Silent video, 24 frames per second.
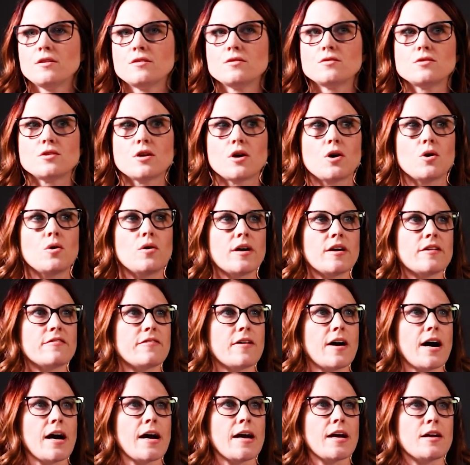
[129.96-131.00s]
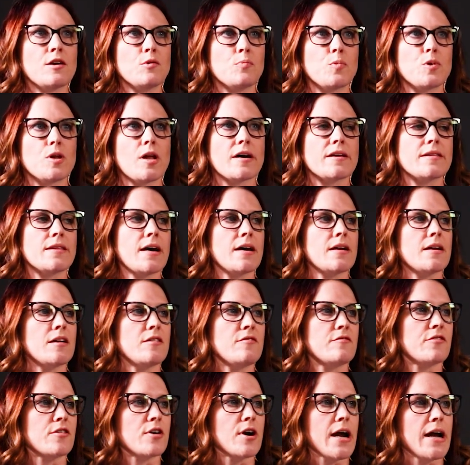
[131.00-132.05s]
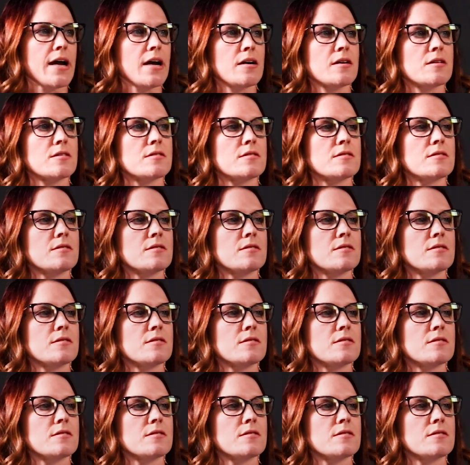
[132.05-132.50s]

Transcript: So if I plug that in for x,